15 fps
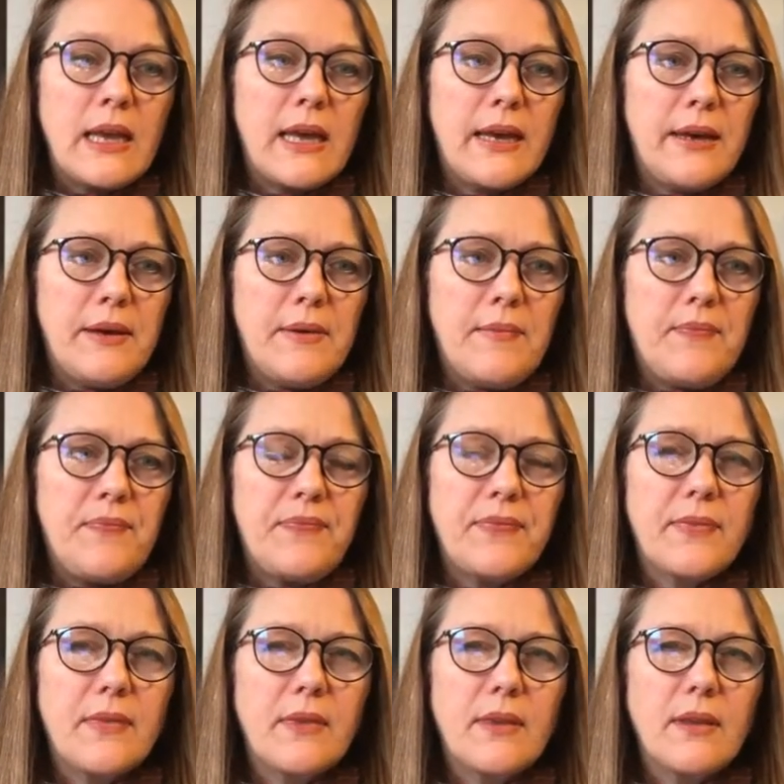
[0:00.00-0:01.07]
Um,
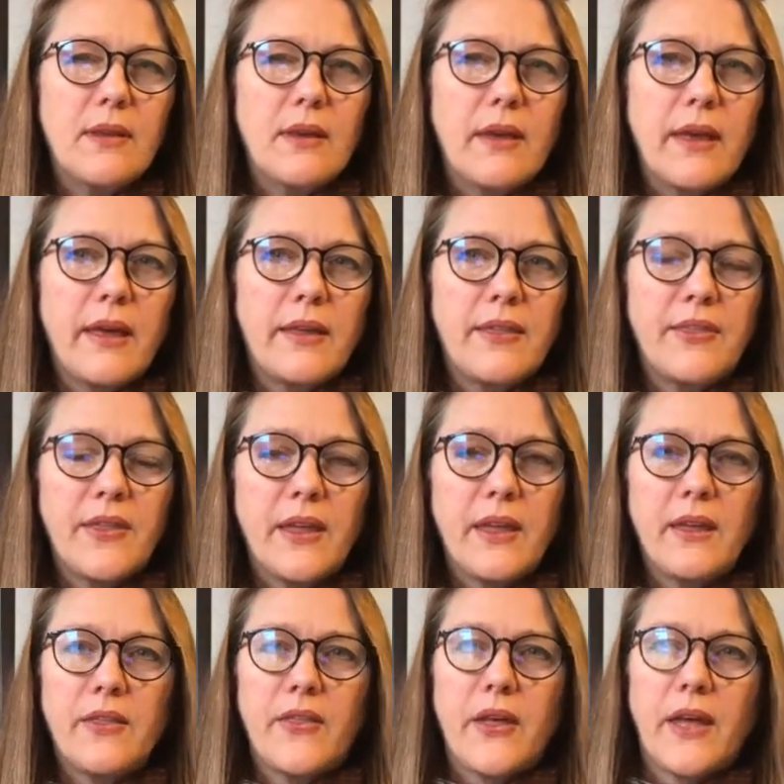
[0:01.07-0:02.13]
I
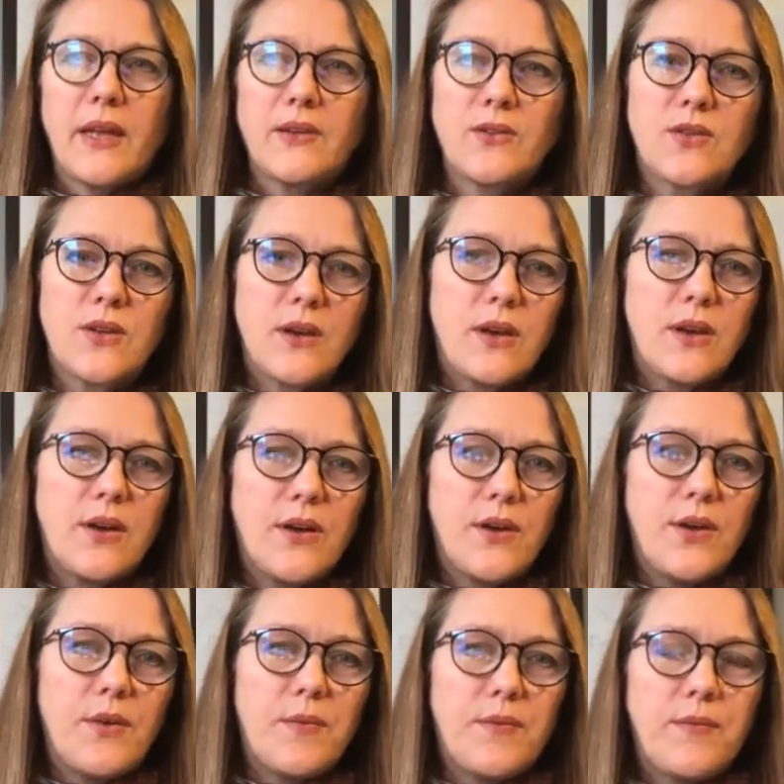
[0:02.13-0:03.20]
think that
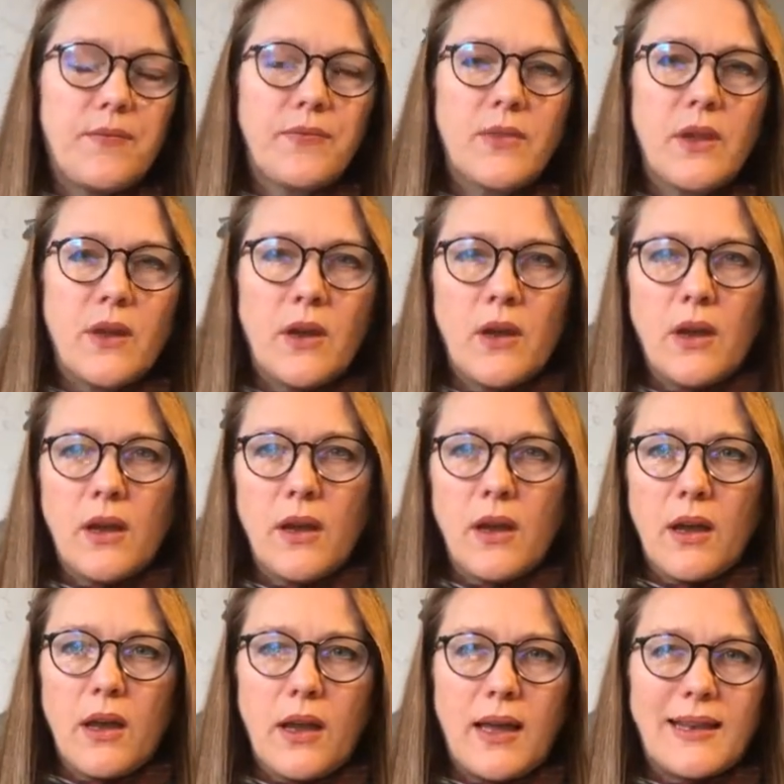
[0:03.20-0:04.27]

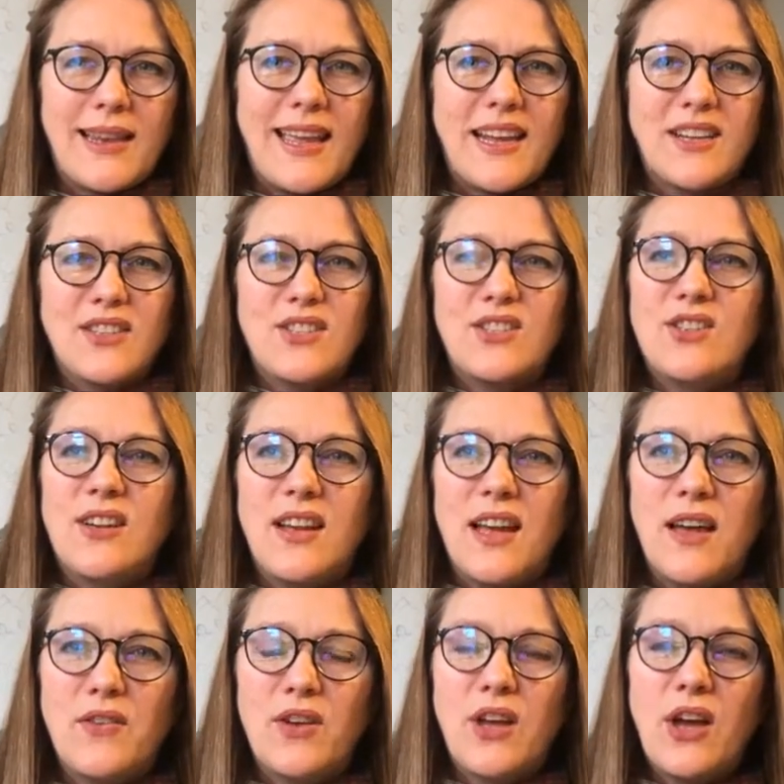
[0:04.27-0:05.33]
I'd like to
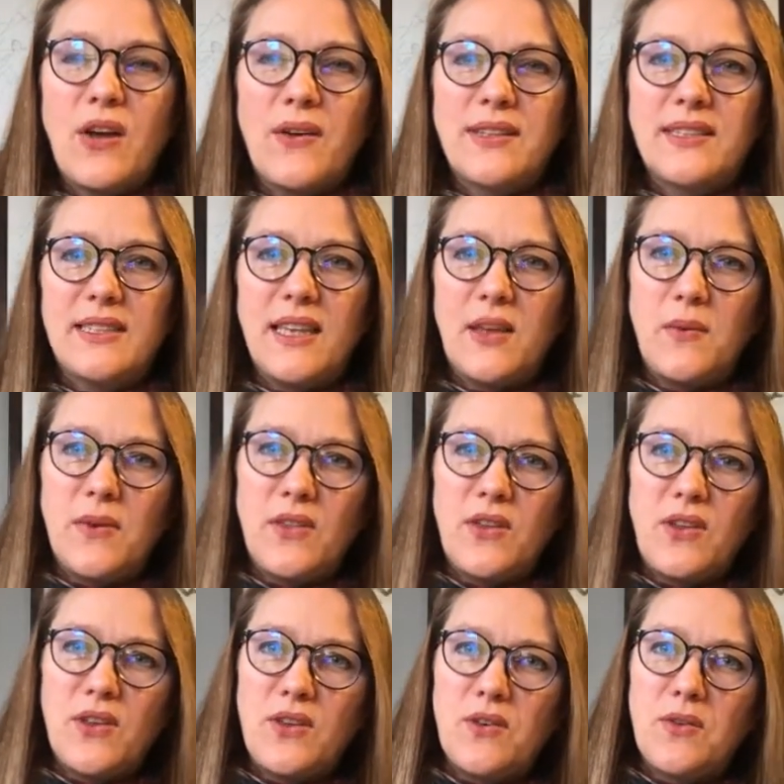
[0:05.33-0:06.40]
have a go at seeing whether
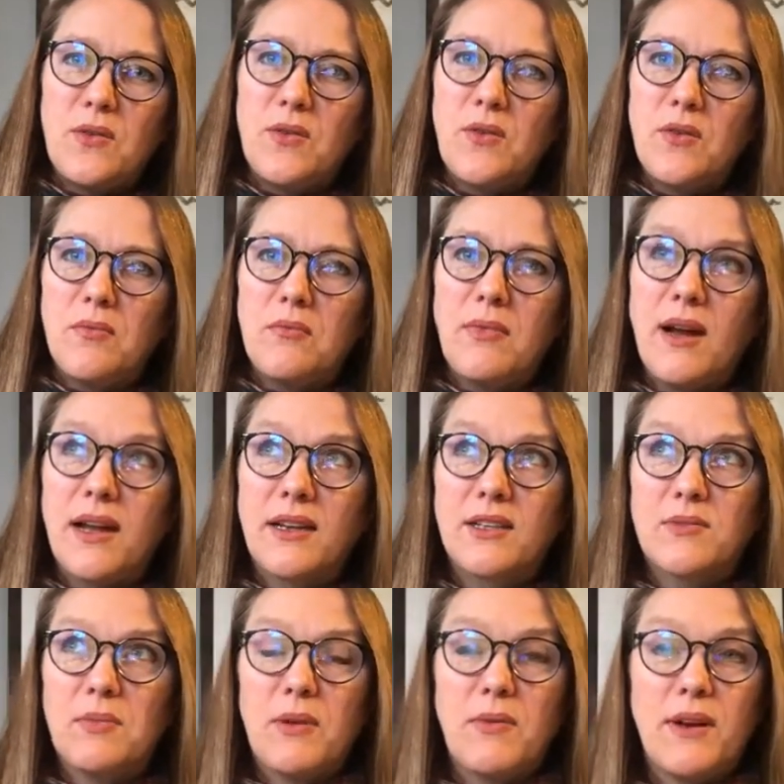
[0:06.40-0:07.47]
you
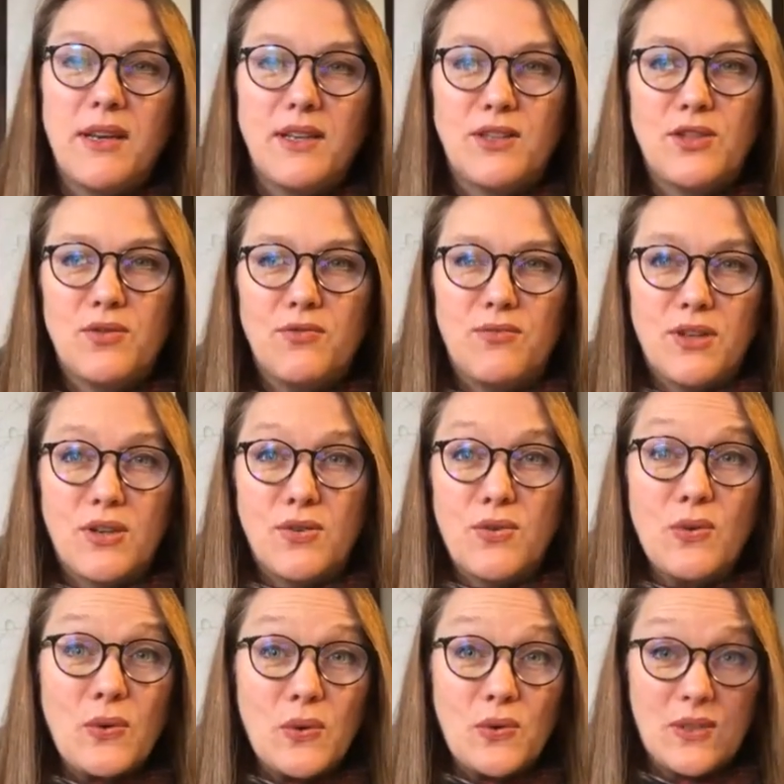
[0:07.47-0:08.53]
might be ready to
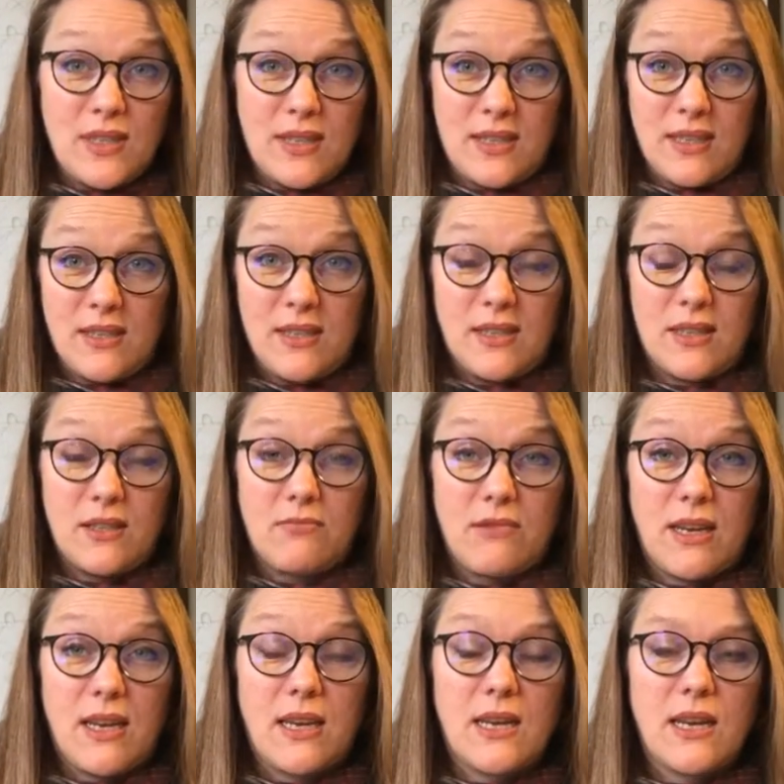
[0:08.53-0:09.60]
record this
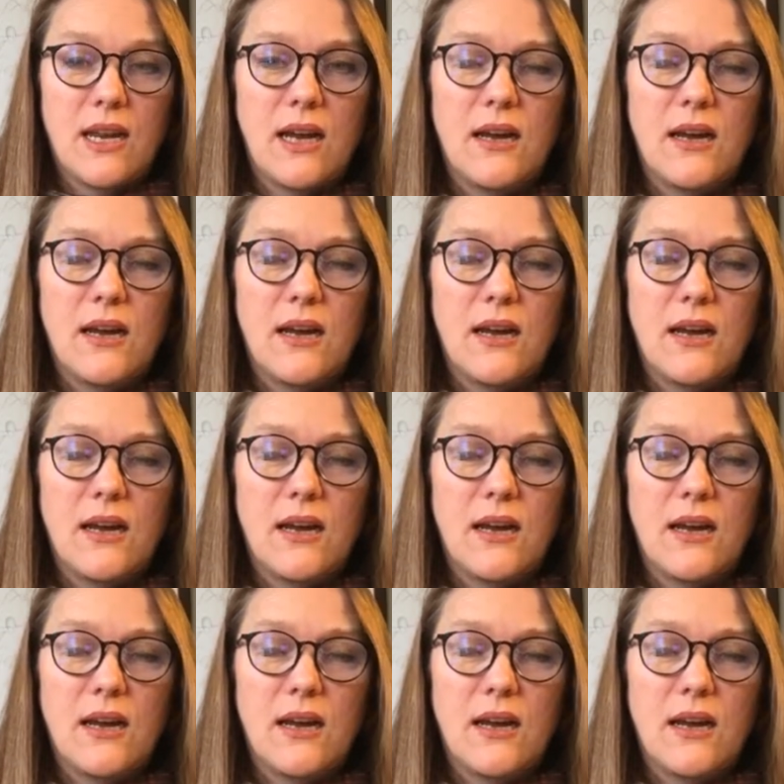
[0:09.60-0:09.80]
week.